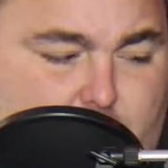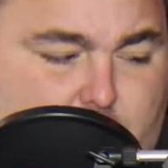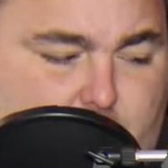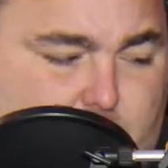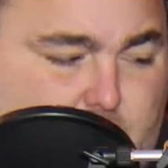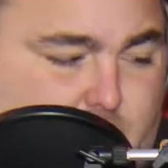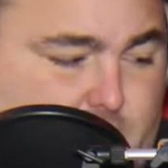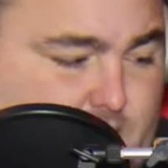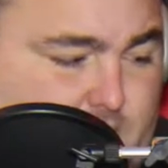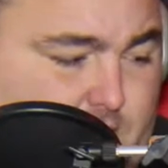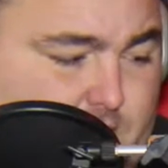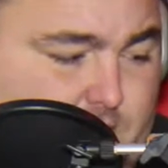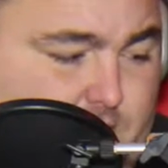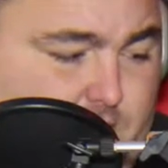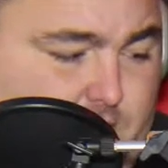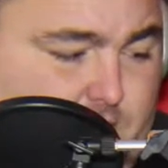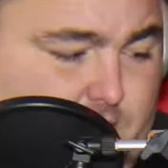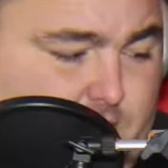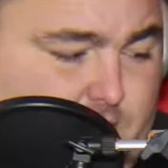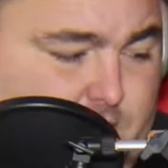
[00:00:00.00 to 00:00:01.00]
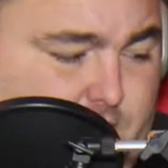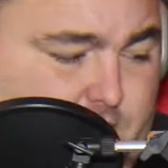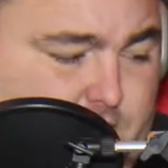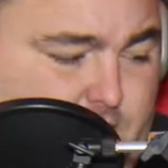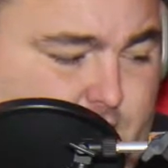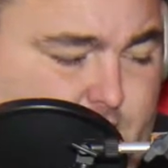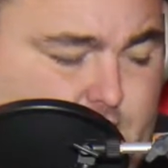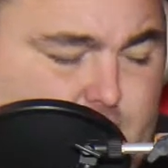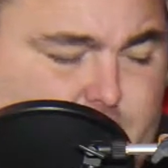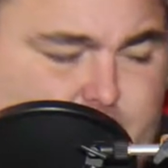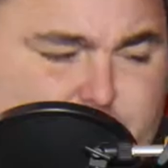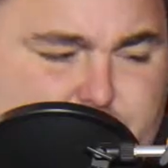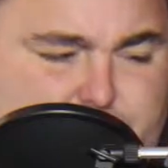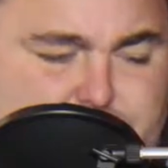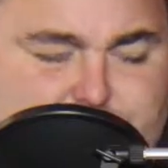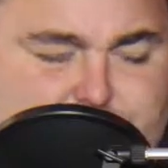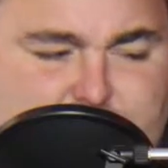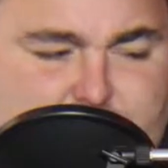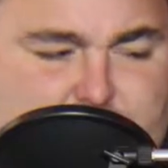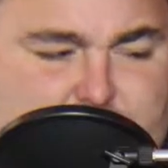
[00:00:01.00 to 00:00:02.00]
I
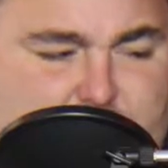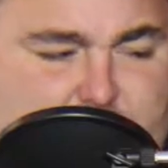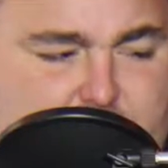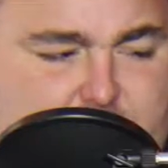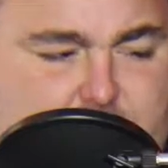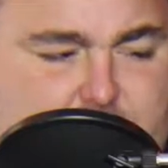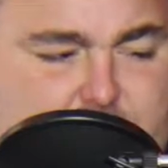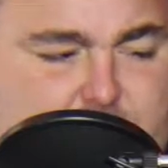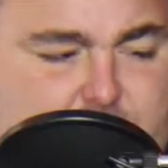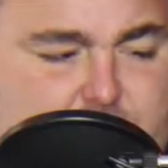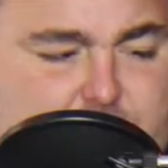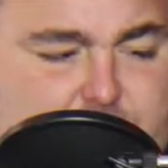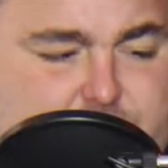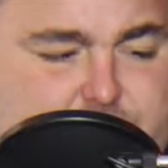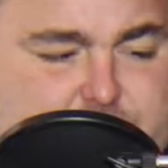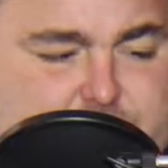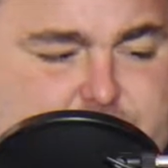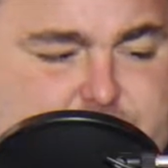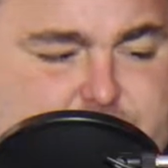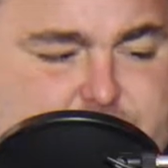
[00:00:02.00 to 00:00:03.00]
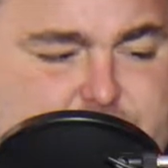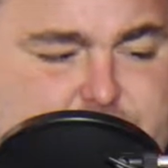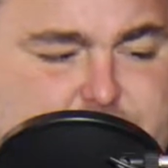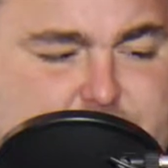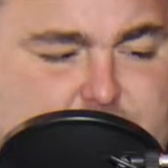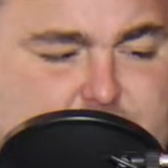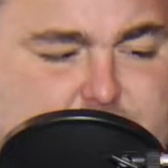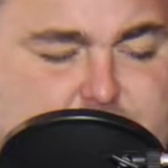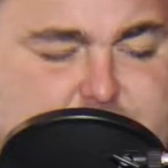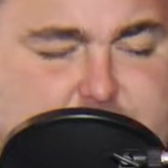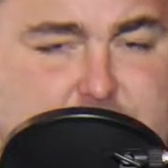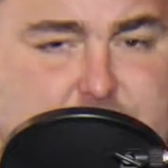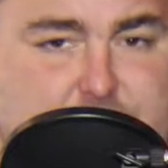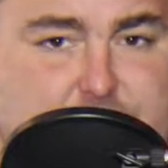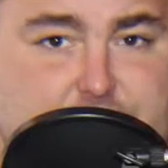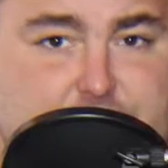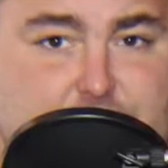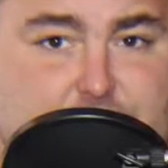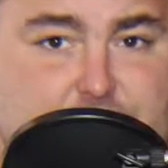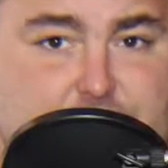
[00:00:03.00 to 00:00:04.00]
just feel like, I don't know, is there some kind of
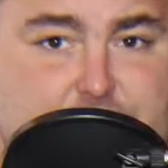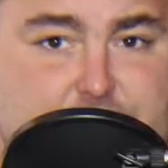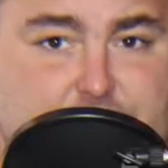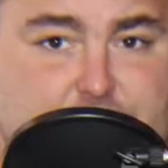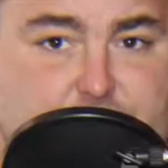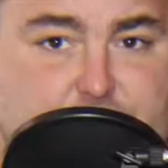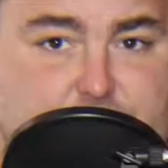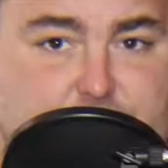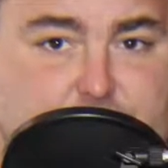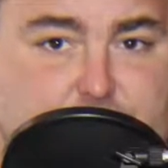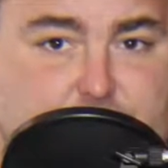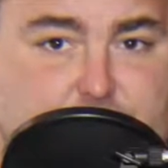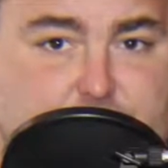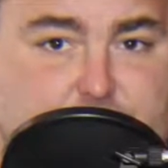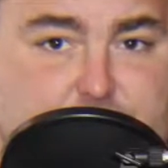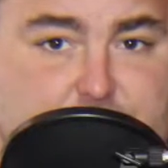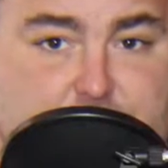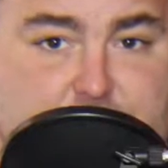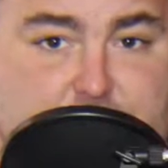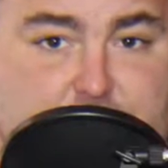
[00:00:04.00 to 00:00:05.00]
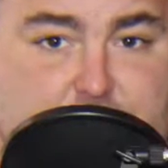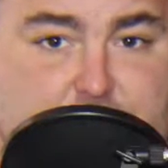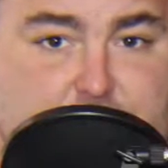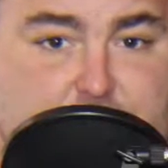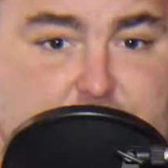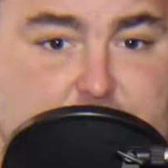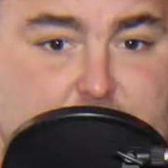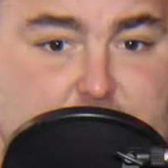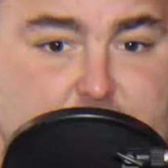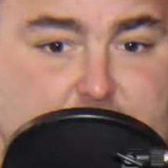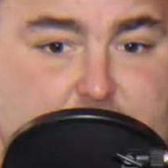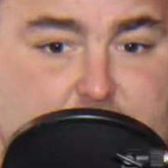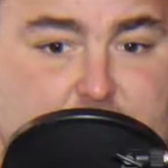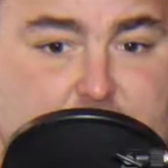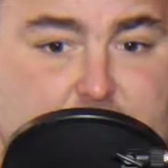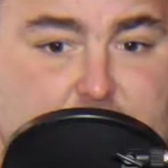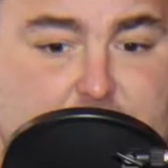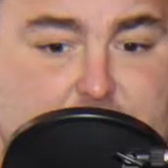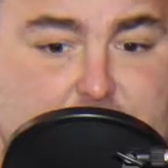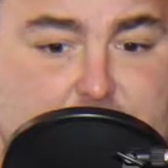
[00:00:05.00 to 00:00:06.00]
sabotage going on with Bama players
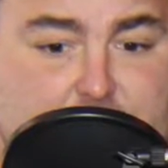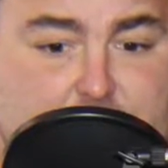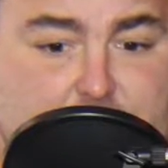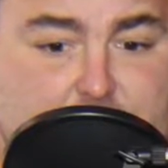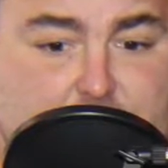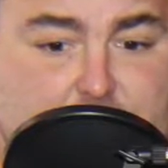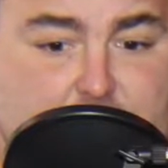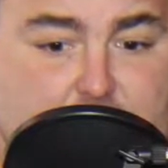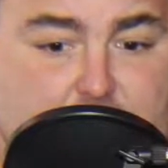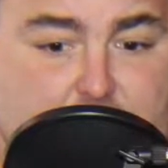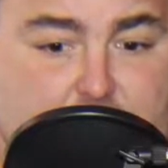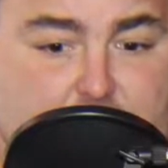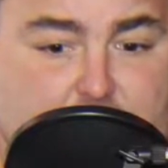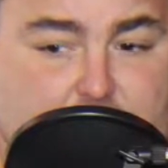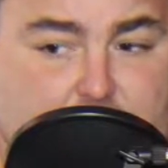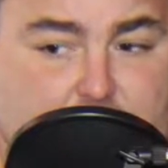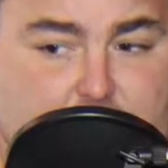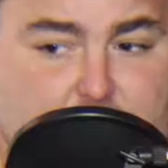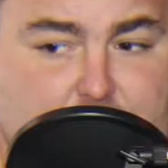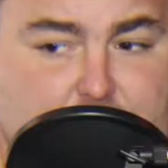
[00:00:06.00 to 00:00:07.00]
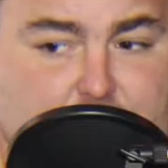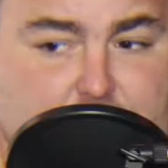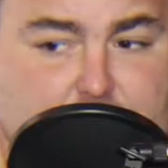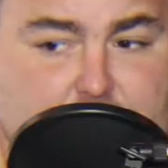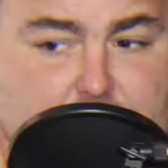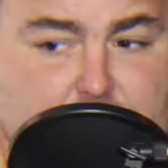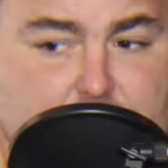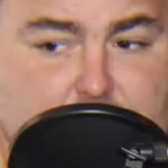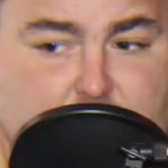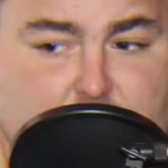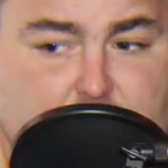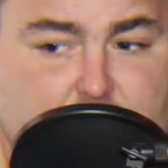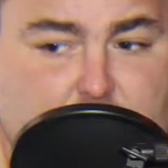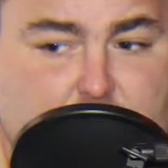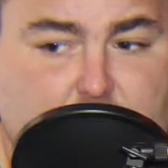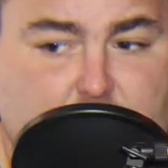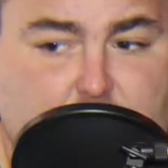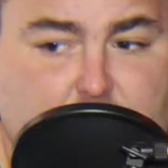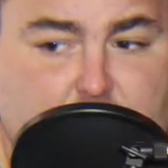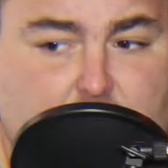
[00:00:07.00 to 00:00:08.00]
at the combine? I mean,
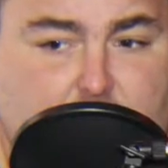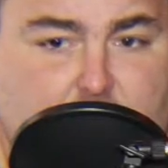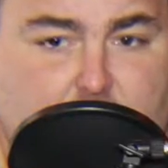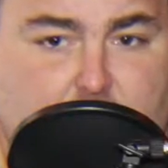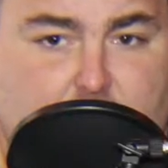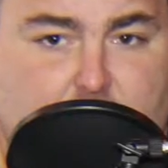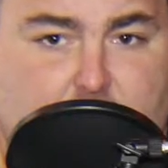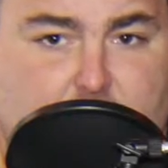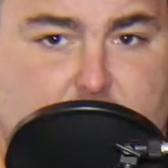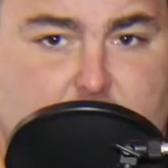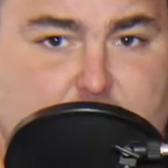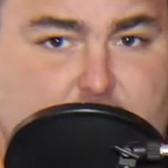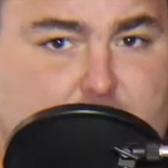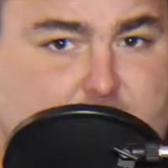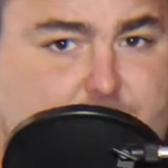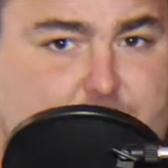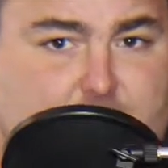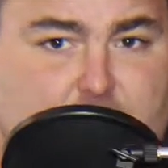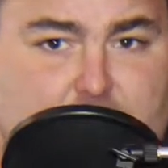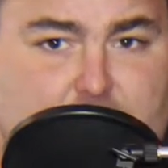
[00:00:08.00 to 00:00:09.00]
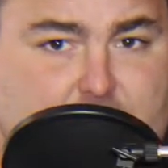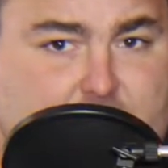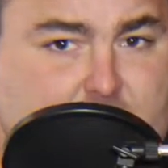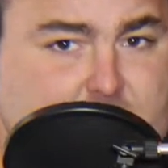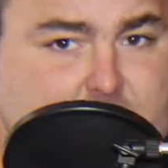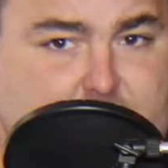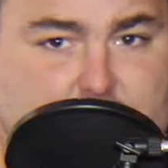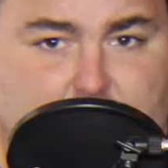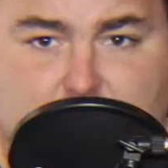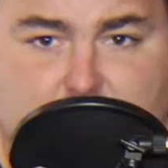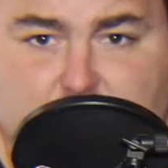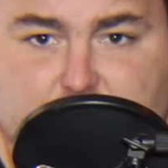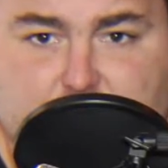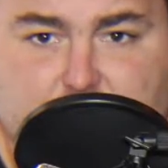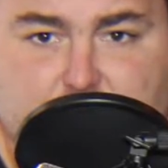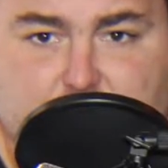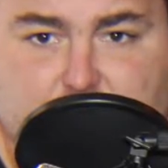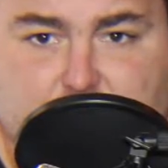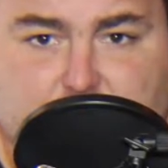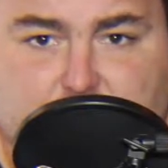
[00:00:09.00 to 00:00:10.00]
never had any
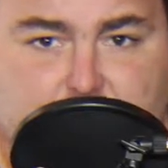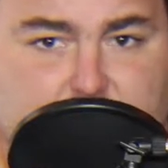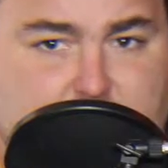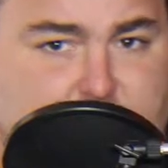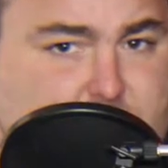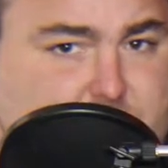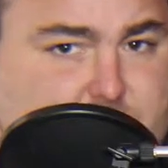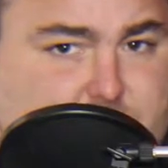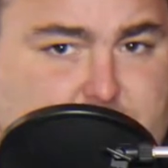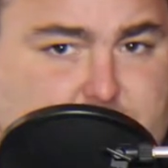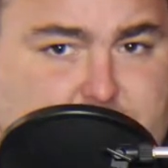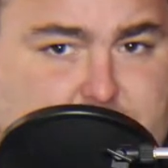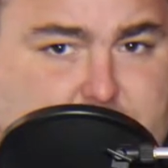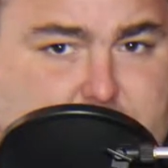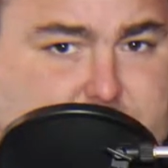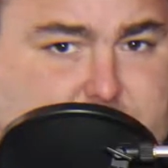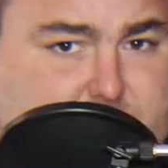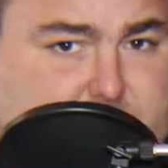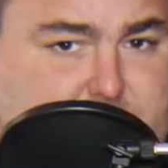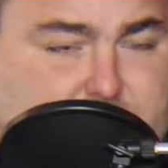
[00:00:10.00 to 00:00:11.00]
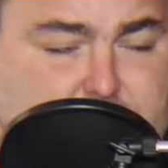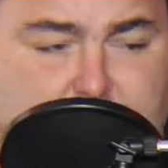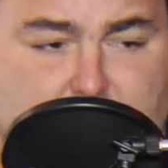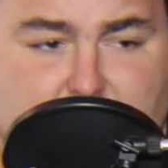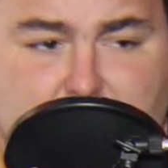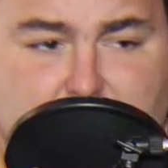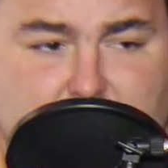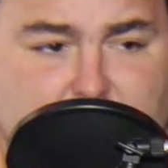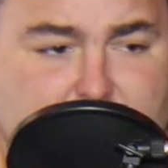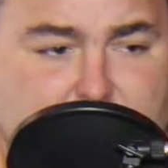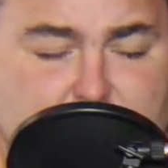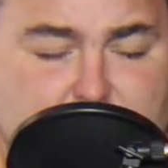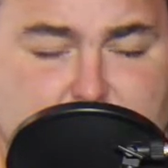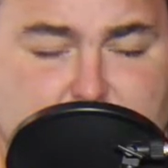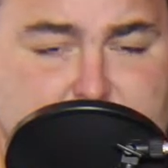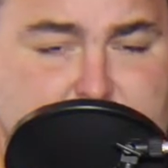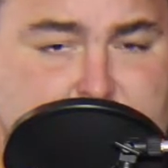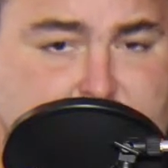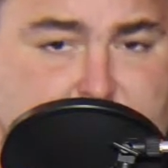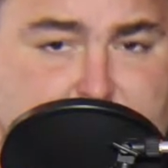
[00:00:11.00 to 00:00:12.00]
issues with any of these players the entire 4
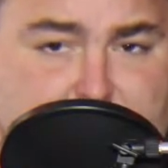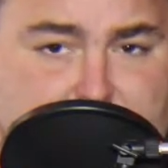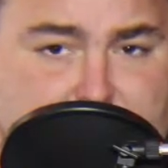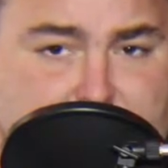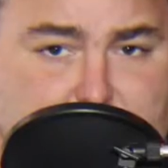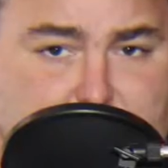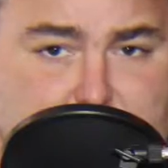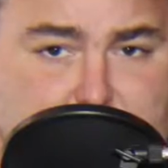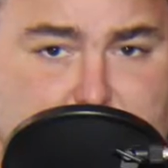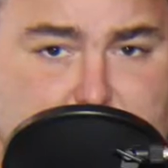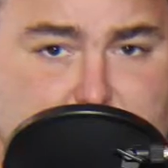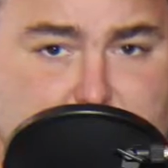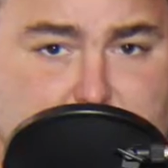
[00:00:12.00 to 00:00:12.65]
years there at Bama.